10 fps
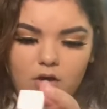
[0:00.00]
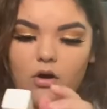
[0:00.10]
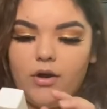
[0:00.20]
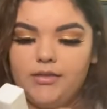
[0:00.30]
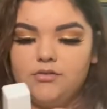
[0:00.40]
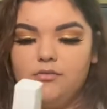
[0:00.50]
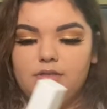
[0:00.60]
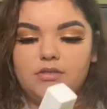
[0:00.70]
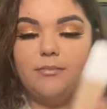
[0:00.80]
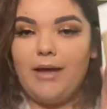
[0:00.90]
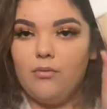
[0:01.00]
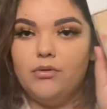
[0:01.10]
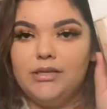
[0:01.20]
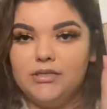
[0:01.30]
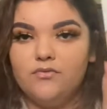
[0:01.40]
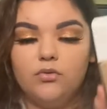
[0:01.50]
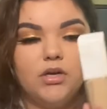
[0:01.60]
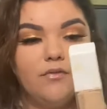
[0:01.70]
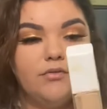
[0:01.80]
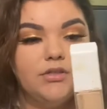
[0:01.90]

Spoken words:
Okay, so the matte one is full coverage.